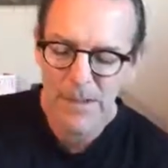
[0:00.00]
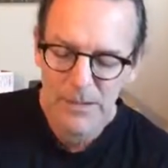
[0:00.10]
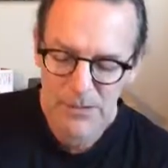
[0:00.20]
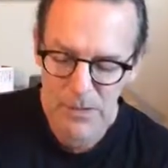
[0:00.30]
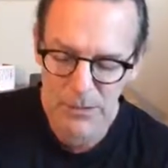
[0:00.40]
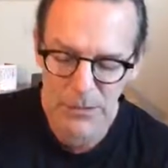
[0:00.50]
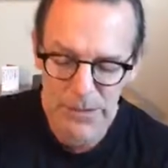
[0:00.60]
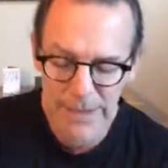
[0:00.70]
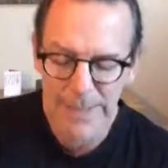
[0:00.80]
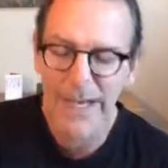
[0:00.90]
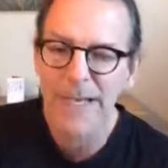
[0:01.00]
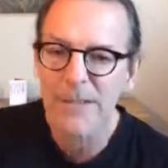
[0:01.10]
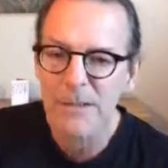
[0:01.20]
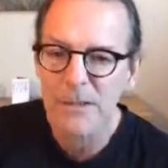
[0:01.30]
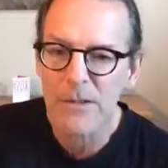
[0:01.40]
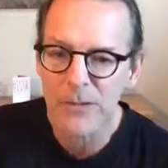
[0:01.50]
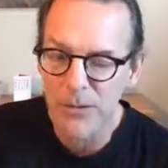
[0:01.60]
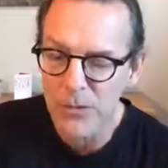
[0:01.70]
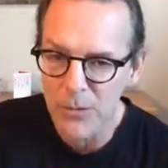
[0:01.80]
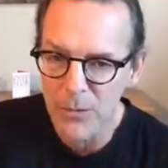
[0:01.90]
So you cannot
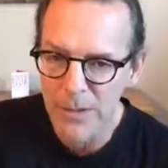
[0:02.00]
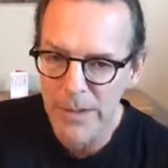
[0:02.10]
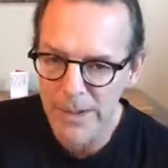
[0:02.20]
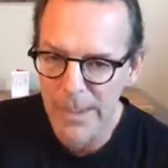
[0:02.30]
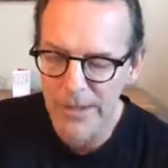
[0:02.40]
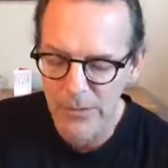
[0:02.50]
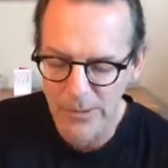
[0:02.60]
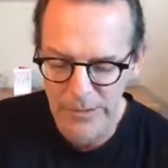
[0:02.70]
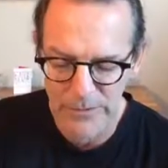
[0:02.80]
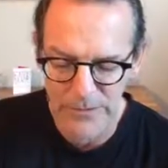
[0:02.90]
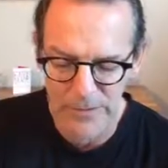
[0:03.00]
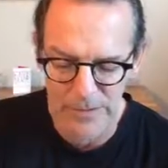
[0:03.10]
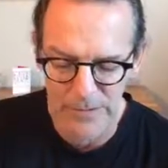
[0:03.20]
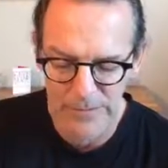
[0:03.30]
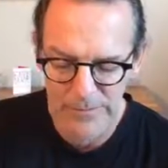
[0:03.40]
correct yourself.